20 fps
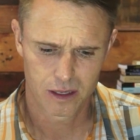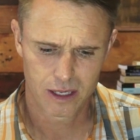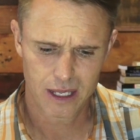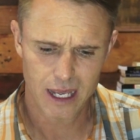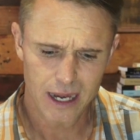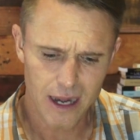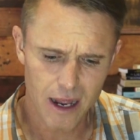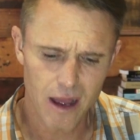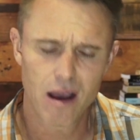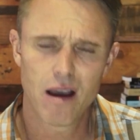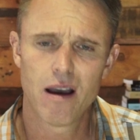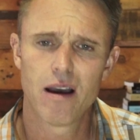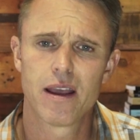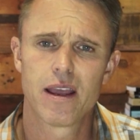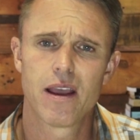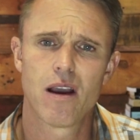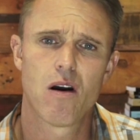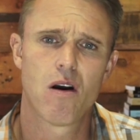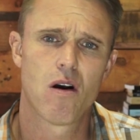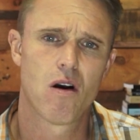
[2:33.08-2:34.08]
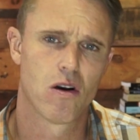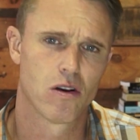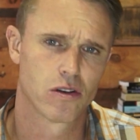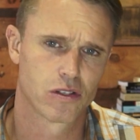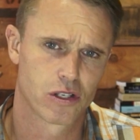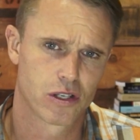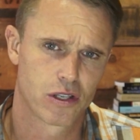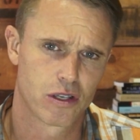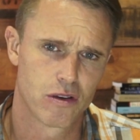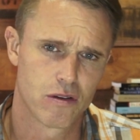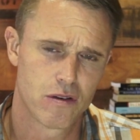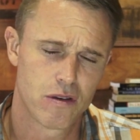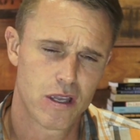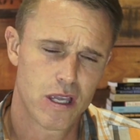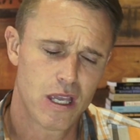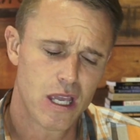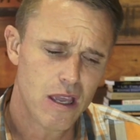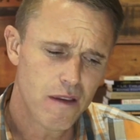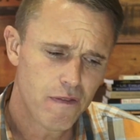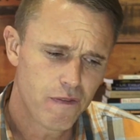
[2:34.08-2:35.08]
Can I ask you,
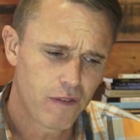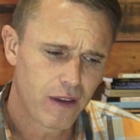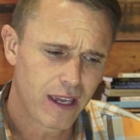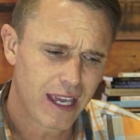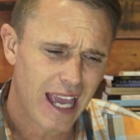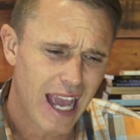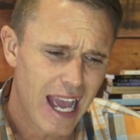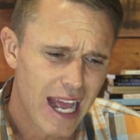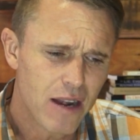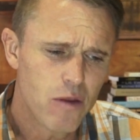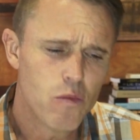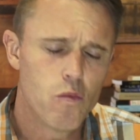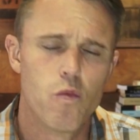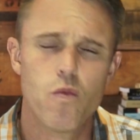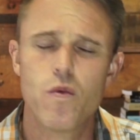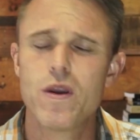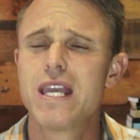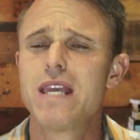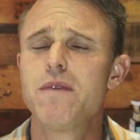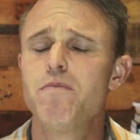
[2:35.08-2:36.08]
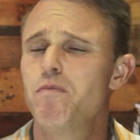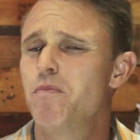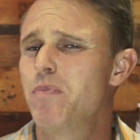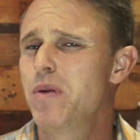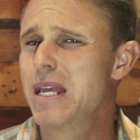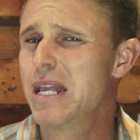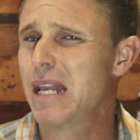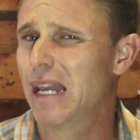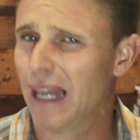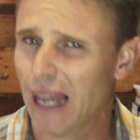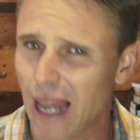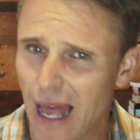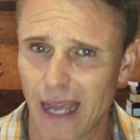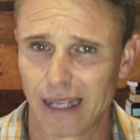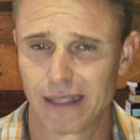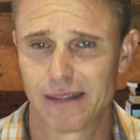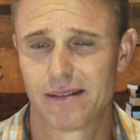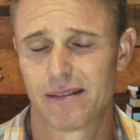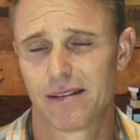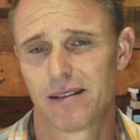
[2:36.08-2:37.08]
can we be
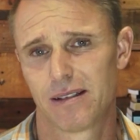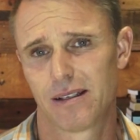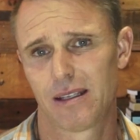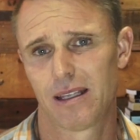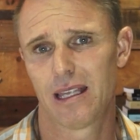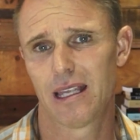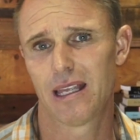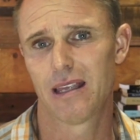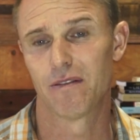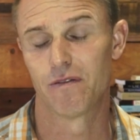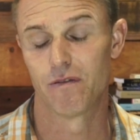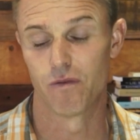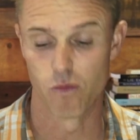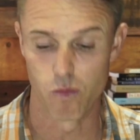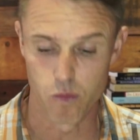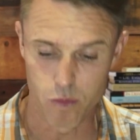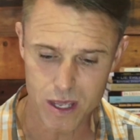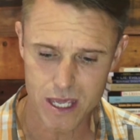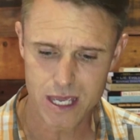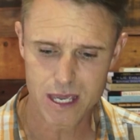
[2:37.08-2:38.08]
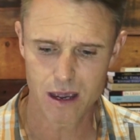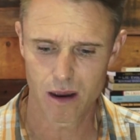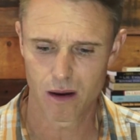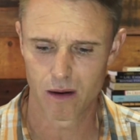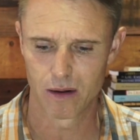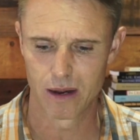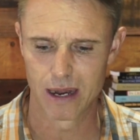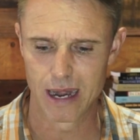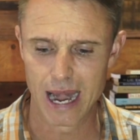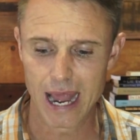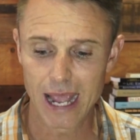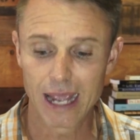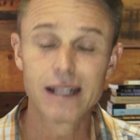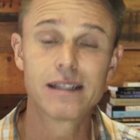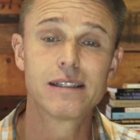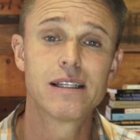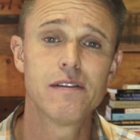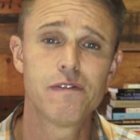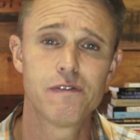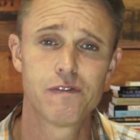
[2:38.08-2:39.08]
light if we are
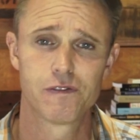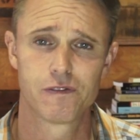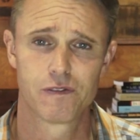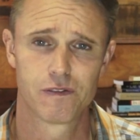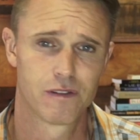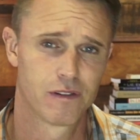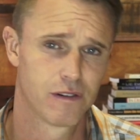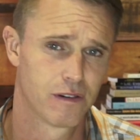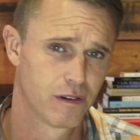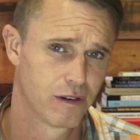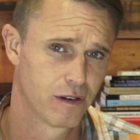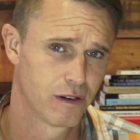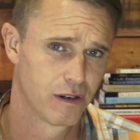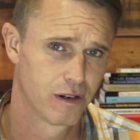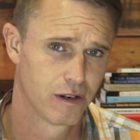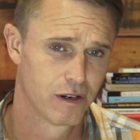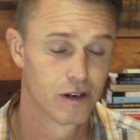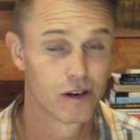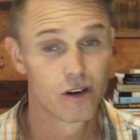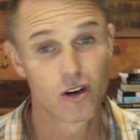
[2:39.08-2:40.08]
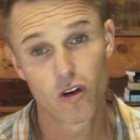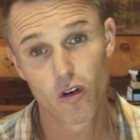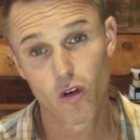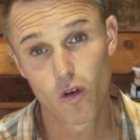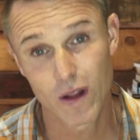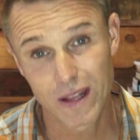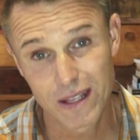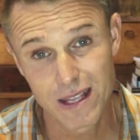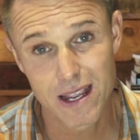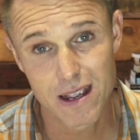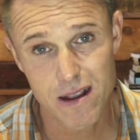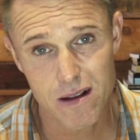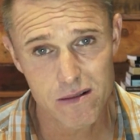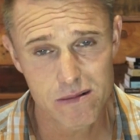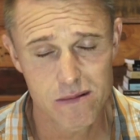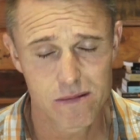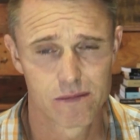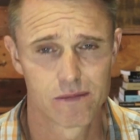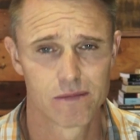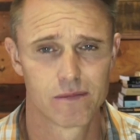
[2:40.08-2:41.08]
negative,
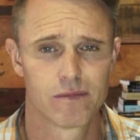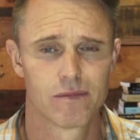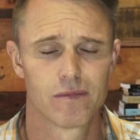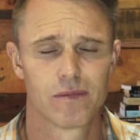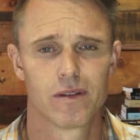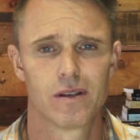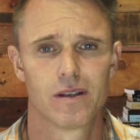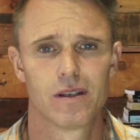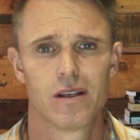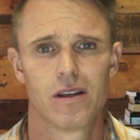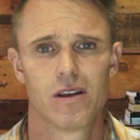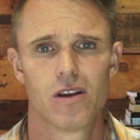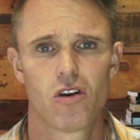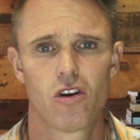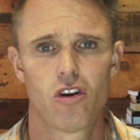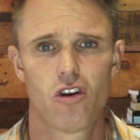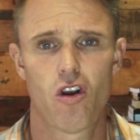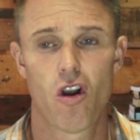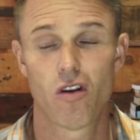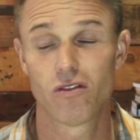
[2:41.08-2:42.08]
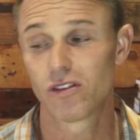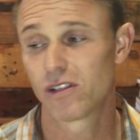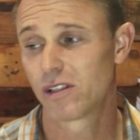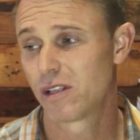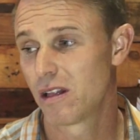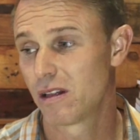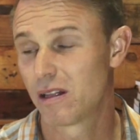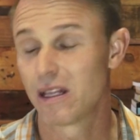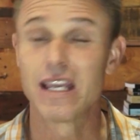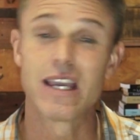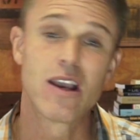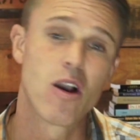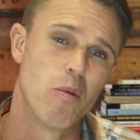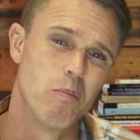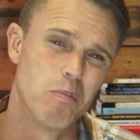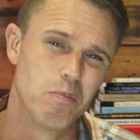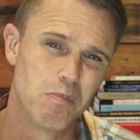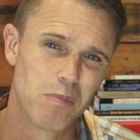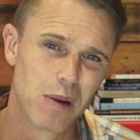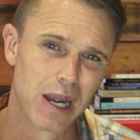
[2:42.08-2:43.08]
critical, constantly
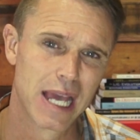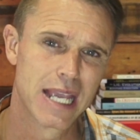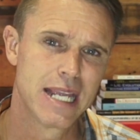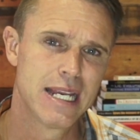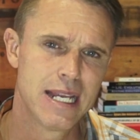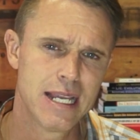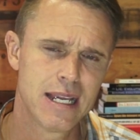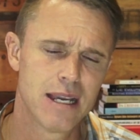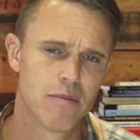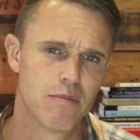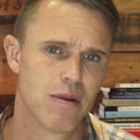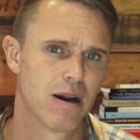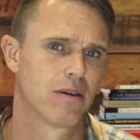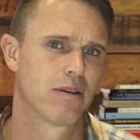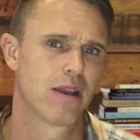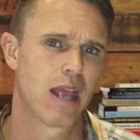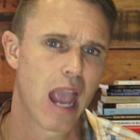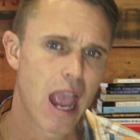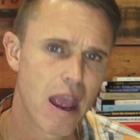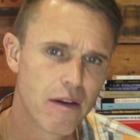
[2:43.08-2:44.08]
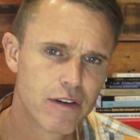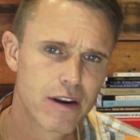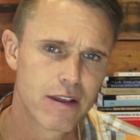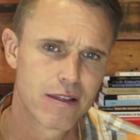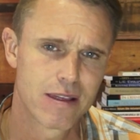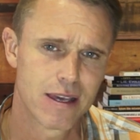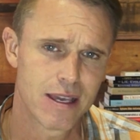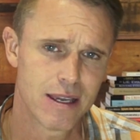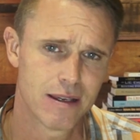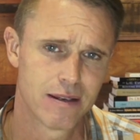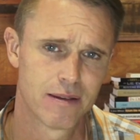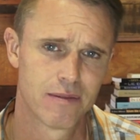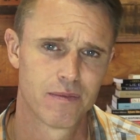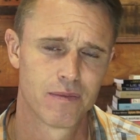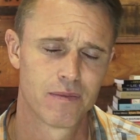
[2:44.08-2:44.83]
complaining about everything?